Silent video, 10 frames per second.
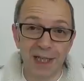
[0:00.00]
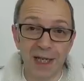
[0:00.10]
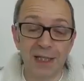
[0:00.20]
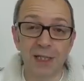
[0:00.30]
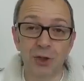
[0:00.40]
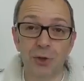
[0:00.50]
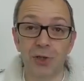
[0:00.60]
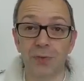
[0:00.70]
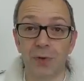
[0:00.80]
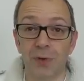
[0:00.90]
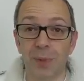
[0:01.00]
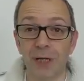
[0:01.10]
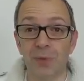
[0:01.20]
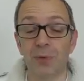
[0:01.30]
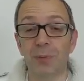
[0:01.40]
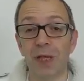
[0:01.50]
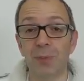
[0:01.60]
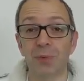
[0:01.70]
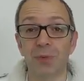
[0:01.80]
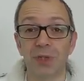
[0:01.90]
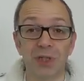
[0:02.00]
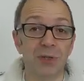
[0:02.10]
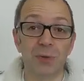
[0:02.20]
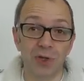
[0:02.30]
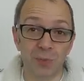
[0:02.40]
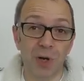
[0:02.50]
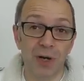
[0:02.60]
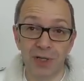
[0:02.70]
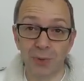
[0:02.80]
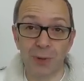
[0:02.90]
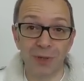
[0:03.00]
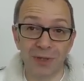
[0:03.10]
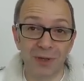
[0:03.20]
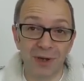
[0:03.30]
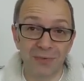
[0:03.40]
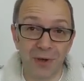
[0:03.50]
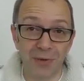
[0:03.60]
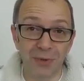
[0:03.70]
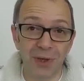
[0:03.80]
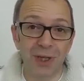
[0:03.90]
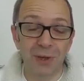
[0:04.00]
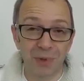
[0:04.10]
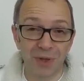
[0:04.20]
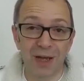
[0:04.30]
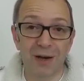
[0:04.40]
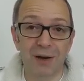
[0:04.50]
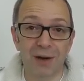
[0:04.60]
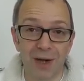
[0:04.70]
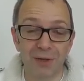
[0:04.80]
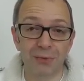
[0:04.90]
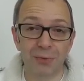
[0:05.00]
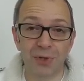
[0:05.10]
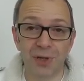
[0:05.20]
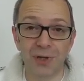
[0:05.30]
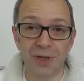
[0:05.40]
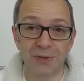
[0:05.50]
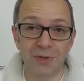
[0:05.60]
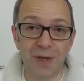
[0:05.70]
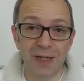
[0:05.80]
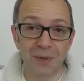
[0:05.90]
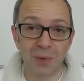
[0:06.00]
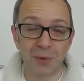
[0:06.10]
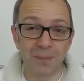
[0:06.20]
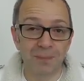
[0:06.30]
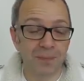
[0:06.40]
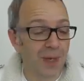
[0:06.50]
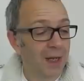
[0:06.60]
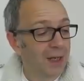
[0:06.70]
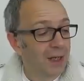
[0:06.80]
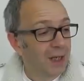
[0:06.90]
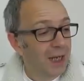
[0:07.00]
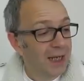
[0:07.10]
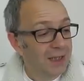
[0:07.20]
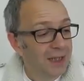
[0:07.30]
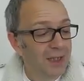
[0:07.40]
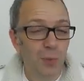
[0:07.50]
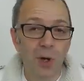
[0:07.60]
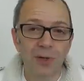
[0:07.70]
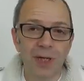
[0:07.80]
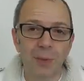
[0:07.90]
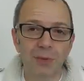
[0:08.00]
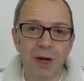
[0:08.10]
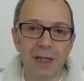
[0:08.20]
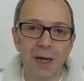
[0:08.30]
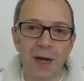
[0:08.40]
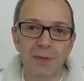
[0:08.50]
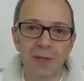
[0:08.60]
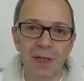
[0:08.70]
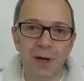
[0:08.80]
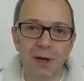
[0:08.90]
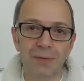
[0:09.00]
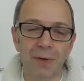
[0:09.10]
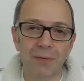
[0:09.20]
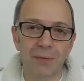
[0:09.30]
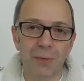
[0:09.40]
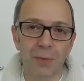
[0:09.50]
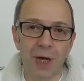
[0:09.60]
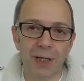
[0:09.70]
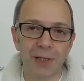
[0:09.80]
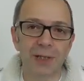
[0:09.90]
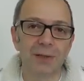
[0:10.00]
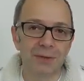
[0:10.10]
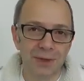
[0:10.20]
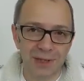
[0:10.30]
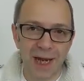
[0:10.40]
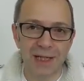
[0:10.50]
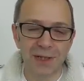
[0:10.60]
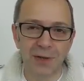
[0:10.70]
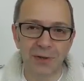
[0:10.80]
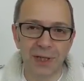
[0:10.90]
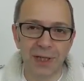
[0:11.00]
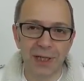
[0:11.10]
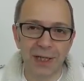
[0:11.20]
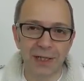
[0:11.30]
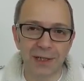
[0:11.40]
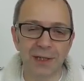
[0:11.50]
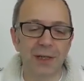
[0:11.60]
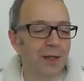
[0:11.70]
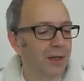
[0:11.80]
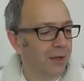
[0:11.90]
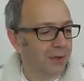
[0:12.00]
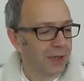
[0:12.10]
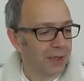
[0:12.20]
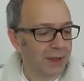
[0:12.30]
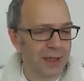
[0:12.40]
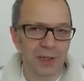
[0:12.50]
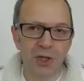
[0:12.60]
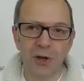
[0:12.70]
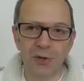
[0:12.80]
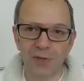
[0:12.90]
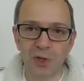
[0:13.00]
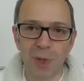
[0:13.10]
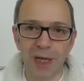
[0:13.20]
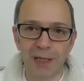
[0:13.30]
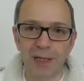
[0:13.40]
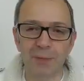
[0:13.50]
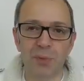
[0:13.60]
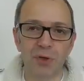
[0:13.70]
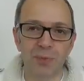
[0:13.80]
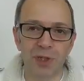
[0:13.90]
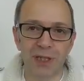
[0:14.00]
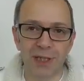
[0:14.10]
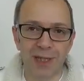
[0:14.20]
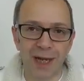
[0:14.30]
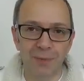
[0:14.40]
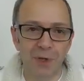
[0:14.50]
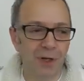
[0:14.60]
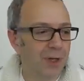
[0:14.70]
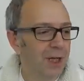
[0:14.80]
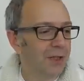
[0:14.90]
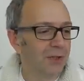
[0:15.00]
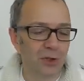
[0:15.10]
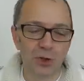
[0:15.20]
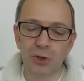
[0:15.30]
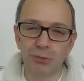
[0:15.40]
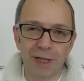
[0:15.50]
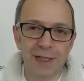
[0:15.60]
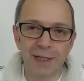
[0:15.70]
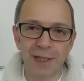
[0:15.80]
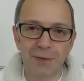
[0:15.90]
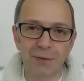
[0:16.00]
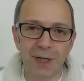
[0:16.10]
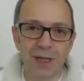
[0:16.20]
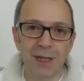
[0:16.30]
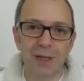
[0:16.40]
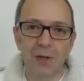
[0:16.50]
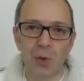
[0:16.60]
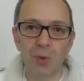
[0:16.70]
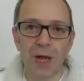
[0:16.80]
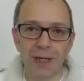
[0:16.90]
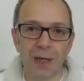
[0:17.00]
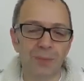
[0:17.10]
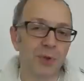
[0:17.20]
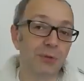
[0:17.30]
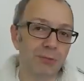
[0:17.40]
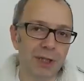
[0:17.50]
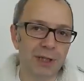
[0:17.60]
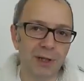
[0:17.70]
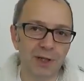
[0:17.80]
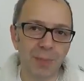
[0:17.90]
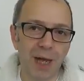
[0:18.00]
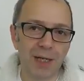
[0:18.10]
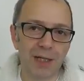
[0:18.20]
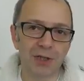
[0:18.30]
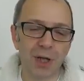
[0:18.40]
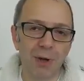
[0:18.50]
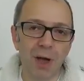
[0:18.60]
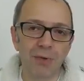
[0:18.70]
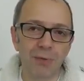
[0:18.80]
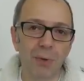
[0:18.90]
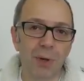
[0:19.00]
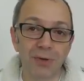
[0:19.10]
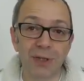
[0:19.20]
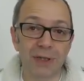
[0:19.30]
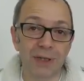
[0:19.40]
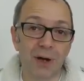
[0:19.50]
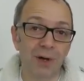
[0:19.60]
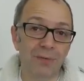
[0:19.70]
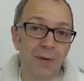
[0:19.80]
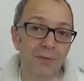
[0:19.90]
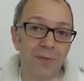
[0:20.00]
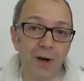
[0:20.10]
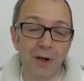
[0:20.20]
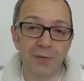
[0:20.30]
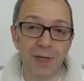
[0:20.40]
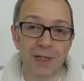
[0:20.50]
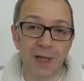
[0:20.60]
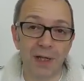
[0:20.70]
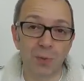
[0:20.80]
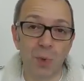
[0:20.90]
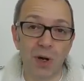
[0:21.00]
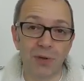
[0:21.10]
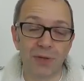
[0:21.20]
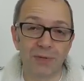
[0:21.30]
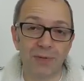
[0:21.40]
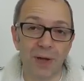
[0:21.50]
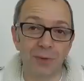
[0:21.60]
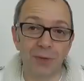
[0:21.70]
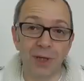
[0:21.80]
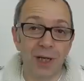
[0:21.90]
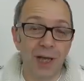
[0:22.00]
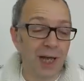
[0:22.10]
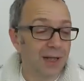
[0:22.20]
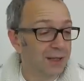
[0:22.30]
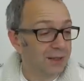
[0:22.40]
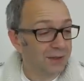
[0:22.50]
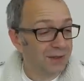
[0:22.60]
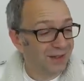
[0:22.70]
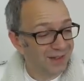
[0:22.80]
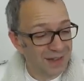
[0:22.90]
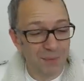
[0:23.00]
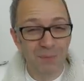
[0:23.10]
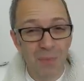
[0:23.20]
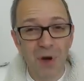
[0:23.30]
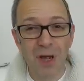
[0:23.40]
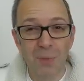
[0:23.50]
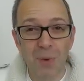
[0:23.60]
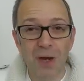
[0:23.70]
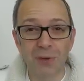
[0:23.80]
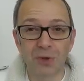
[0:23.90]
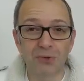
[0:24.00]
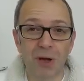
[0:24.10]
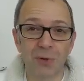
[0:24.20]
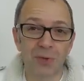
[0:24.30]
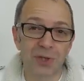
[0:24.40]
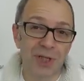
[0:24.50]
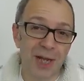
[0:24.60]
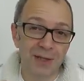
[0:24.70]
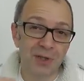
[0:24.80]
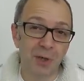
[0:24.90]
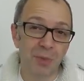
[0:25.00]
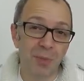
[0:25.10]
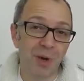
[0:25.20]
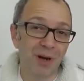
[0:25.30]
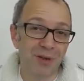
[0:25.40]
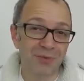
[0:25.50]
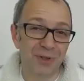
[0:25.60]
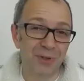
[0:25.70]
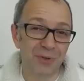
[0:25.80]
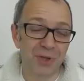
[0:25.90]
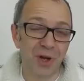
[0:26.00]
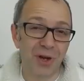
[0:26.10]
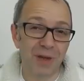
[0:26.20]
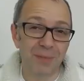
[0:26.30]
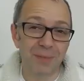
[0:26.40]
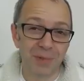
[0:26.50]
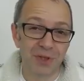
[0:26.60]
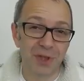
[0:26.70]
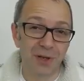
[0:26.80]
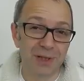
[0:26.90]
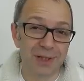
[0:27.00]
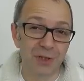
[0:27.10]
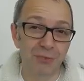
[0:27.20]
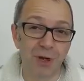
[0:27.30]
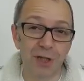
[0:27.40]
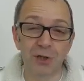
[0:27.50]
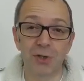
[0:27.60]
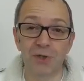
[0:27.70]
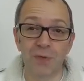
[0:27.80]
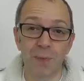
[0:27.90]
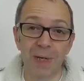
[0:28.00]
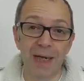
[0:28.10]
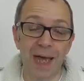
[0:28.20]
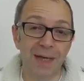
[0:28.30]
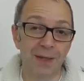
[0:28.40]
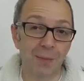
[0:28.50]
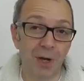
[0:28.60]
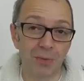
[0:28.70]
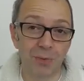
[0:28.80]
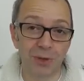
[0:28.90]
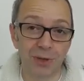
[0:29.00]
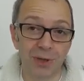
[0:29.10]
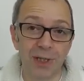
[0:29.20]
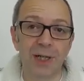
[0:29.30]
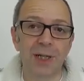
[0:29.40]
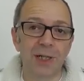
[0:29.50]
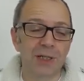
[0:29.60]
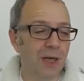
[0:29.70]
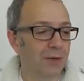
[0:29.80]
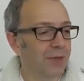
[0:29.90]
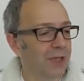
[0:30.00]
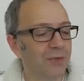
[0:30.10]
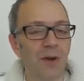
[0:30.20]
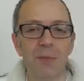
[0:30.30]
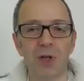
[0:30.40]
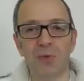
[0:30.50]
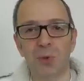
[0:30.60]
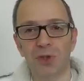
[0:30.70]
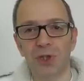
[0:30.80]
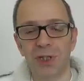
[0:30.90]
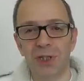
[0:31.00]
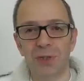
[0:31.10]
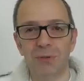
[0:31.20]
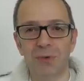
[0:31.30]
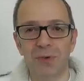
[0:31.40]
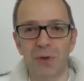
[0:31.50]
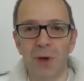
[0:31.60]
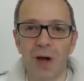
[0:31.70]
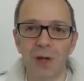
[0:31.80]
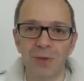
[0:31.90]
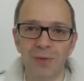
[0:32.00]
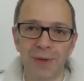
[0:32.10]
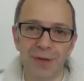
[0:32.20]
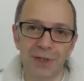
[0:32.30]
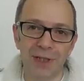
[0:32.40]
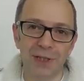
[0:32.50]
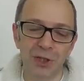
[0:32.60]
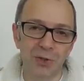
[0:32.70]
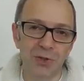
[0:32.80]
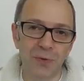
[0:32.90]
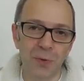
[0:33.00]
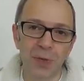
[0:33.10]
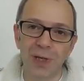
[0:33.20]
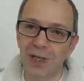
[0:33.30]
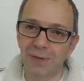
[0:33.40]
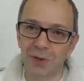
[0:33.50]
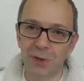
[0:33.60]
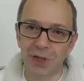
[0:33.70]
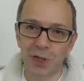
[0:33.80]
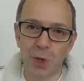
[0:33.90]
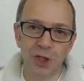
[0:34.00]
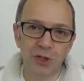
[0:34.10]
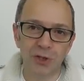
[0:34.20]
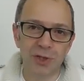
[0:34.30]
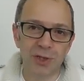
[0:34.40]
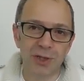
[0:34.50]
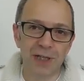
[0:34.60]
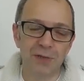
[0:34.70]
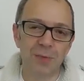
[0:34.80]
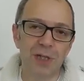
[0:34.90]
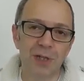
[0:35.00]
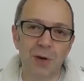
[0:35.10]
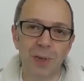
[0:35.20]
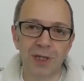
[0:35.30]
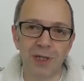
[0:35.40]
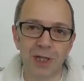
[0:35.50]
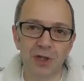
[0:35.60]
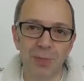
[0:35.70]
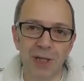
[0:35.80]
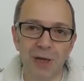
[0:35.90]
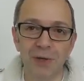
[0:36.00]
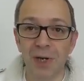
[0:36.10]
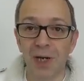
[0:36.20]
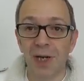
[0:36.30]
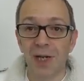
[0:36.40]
the easy choice for a lot of people, and people still aspire to owning an iPhone, but there are other alternatives available. Is this a worthy upgrade over the iPhone 4S? Yes, I think it is. I think the turn of speed, the improvements in the camera, the screen is lovely, all add up to a really nice package. So overall, I think the iPhone 5 is a worthy phone, and it might well struggle to stay at the top of the pile for a long time, but certainly it's the right choice for me at the moment. So thanks very much for watching this review. I hope you found it useful. If you've got any questions, leave them in the comments section below.